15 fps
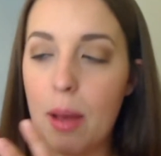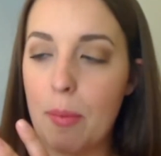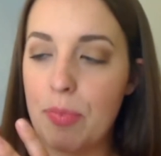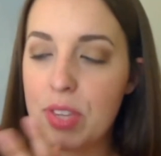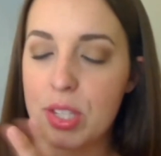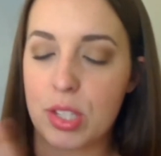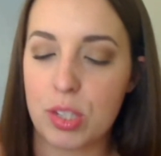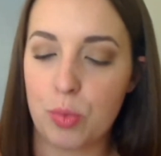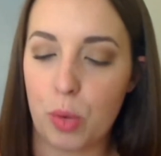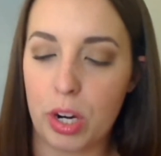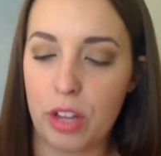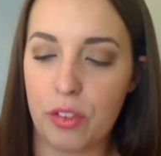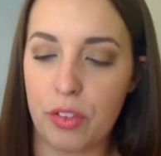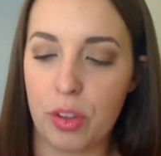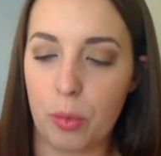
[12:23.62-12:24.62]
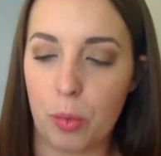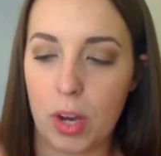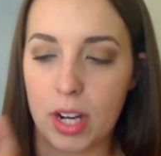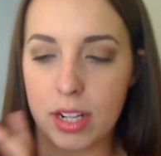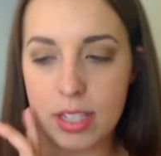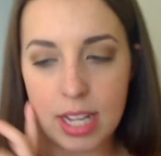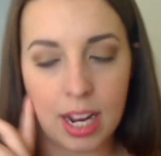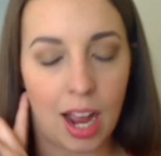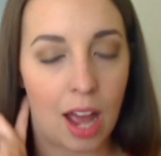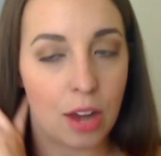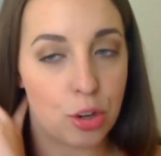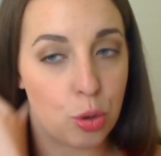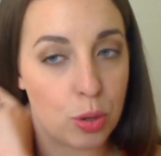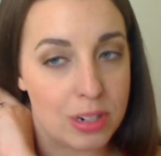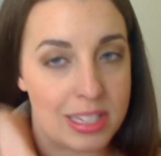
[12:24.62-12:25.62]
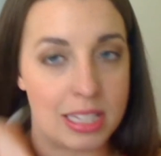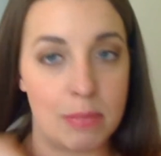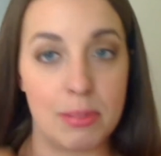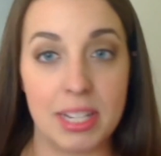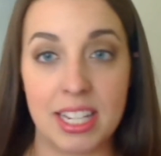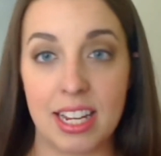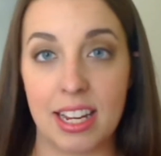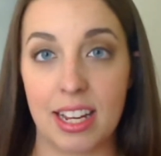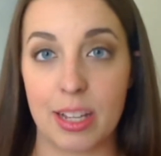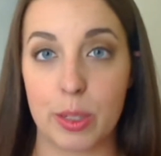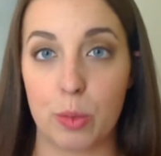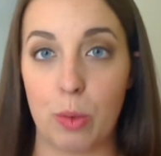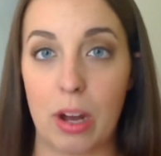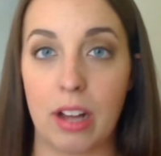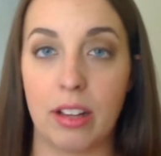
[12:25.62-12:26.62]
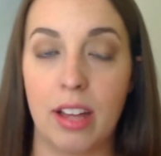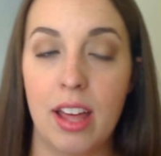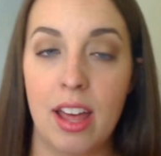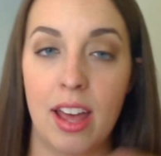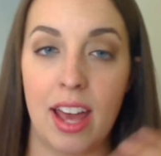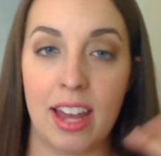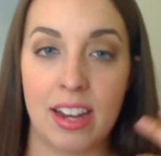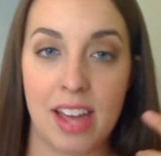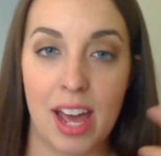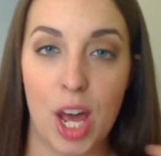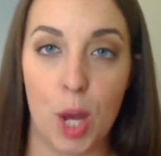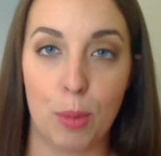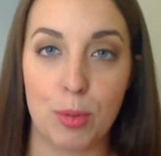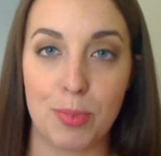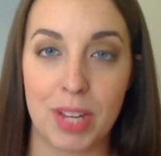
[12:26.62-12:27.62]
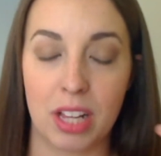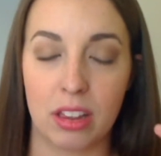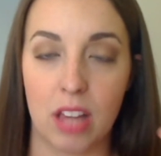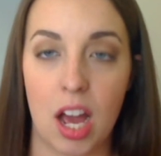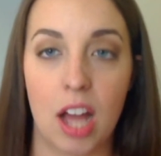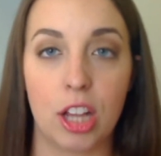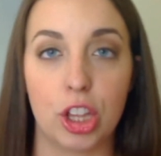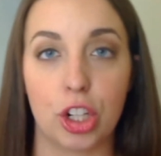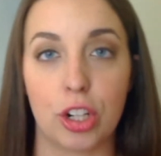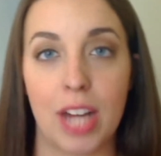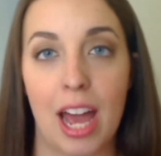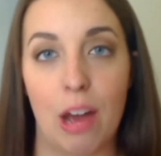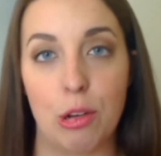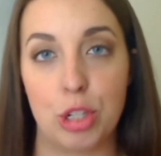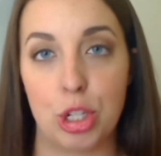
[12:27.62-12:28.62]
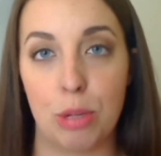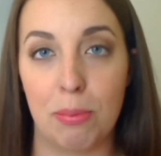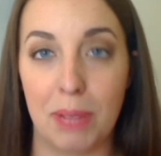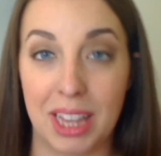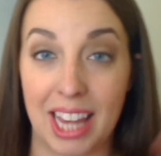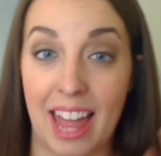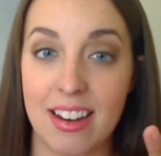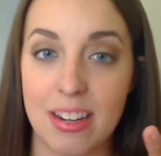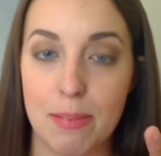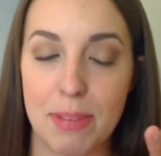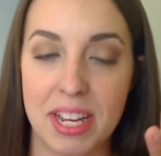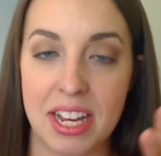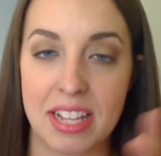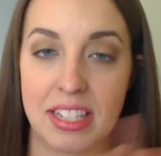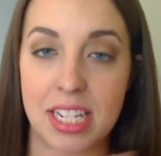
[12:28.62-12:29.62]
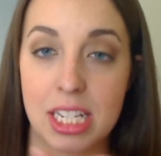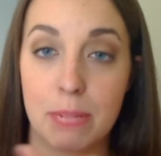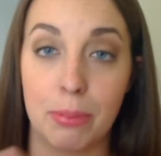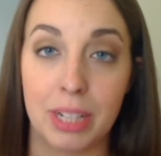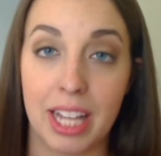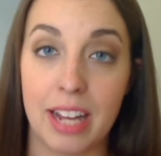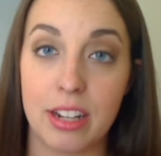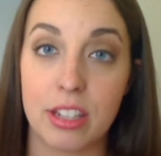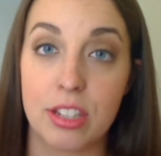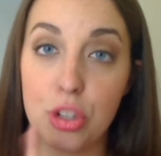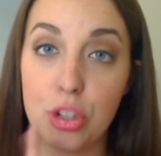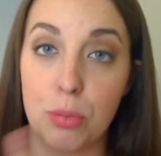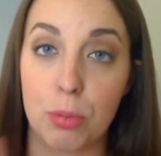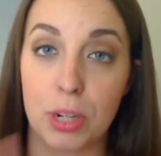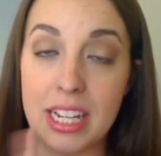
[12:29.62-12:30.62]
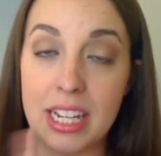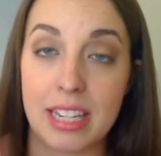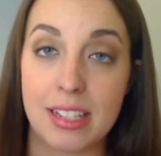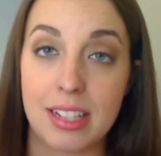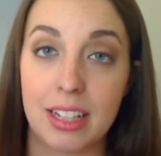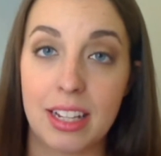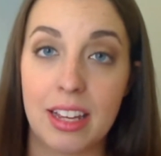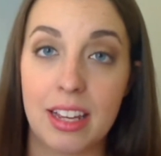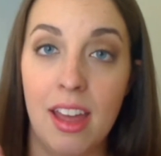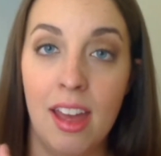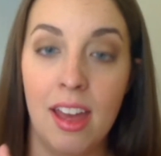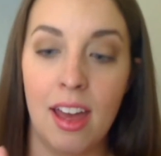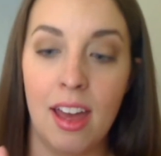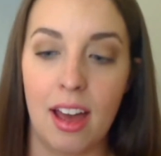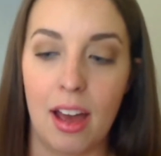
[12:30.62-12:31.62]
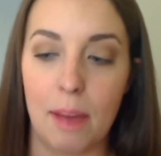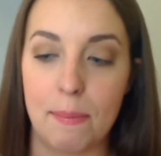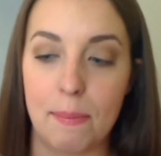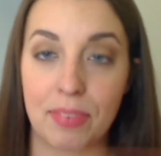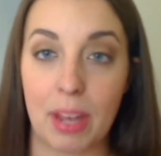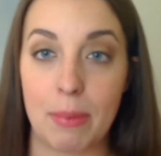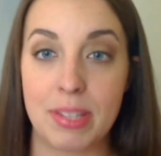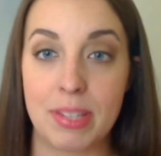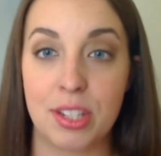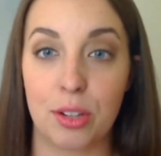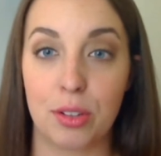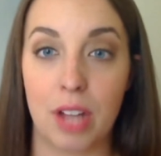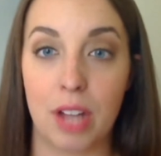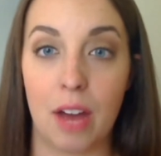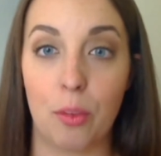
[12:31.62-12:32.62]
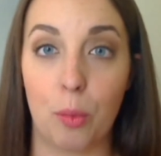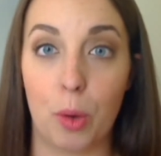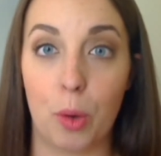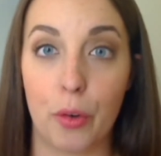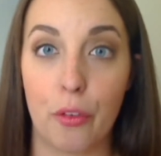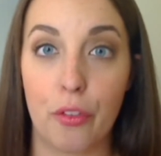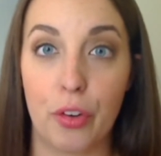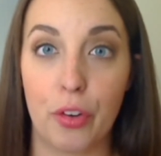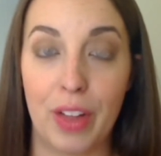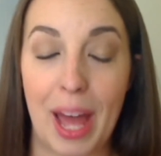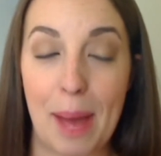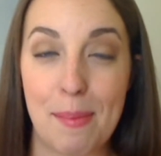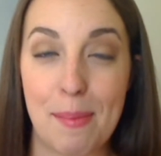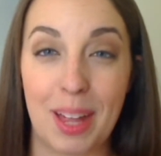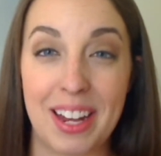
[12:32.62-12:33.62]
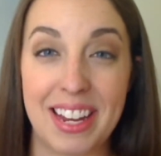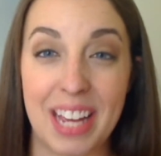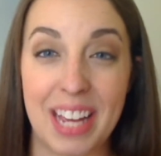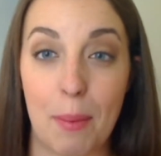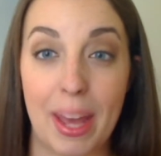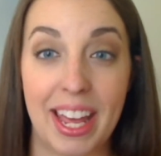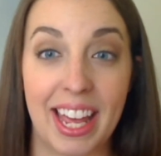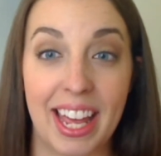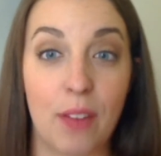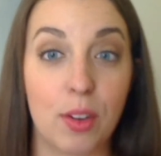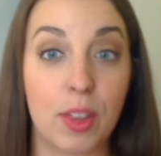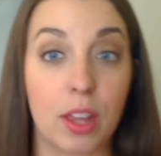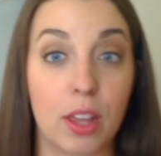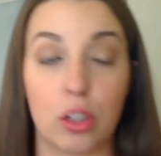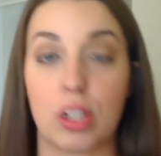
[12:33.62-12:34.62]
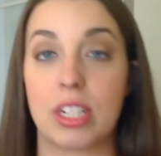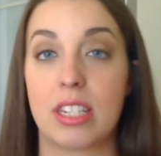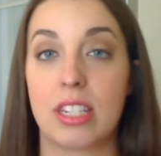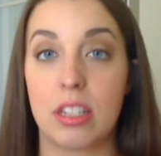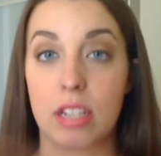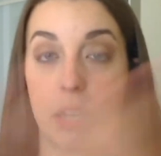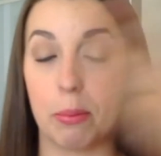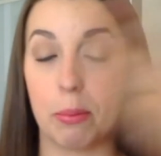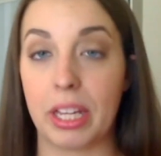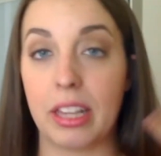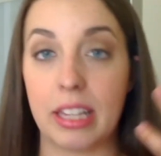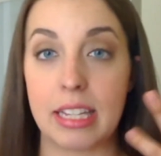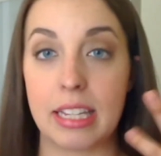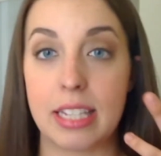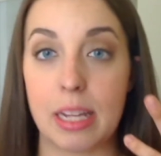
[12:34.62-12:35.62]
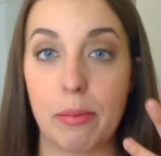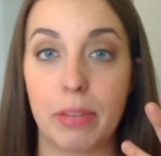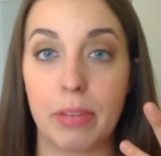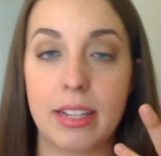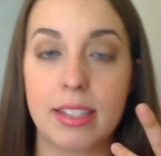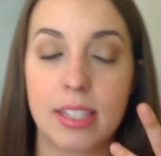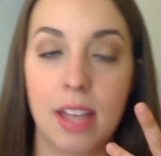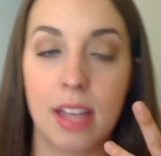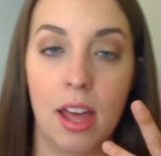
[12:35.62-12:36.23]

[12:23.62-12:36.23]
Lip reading: This is one of the ones I got towards the beginning as well, and it helped me a lot learn how to blend, because these blend super easily. I'm still not wonderful at blending and making everything look completely seamless.